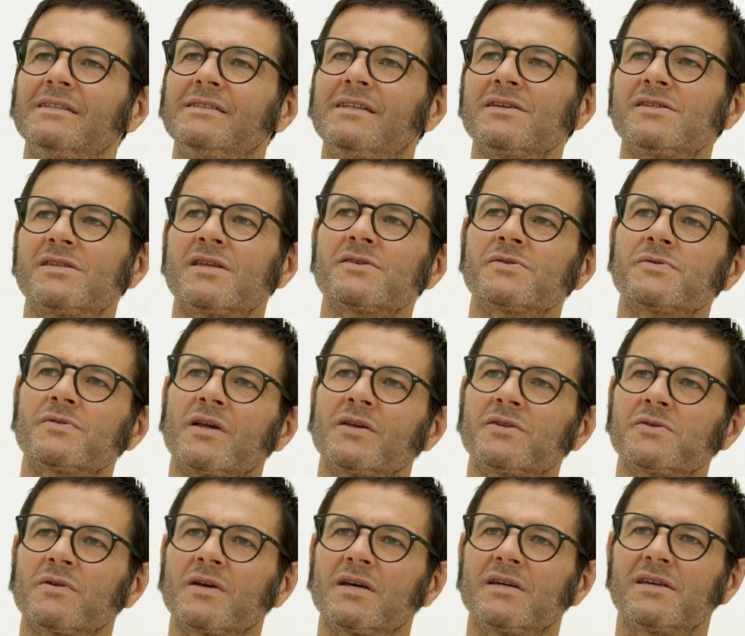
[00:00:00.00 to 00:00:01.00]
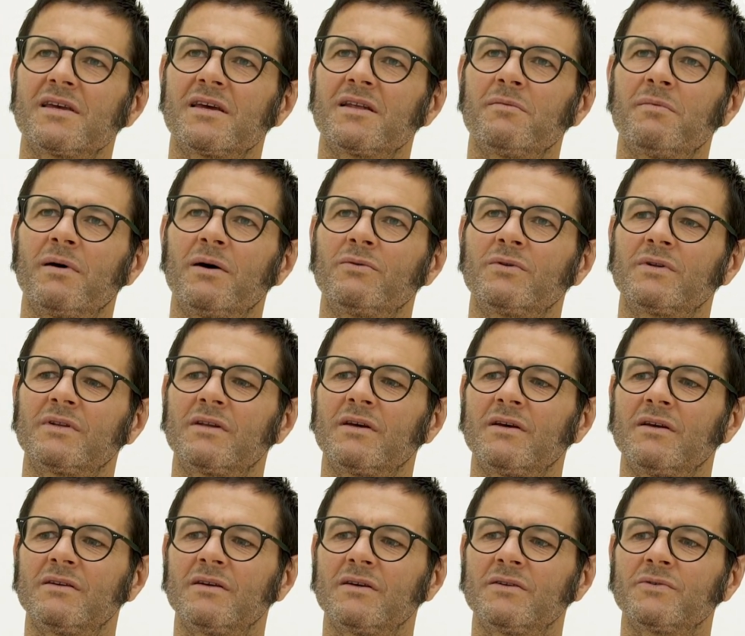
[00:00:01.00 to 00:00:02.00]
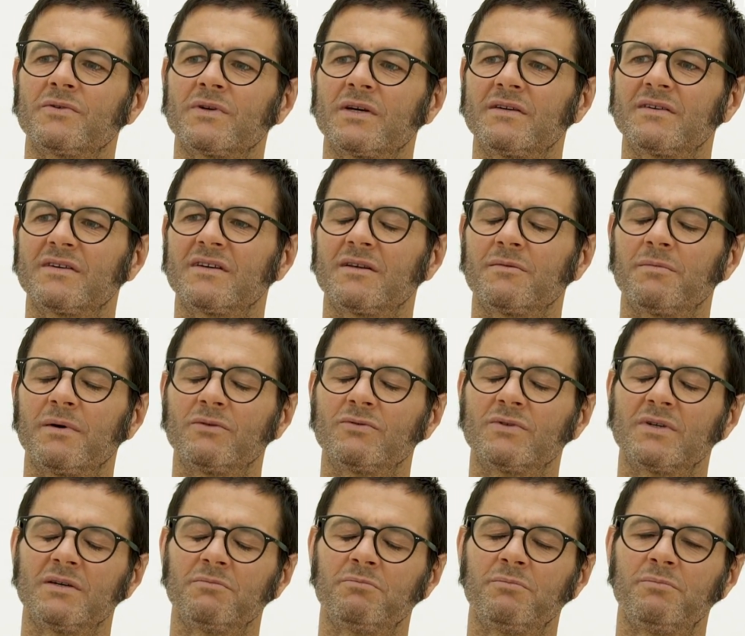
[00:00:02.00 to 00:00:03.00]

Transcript: That's what I said about. That's what I said about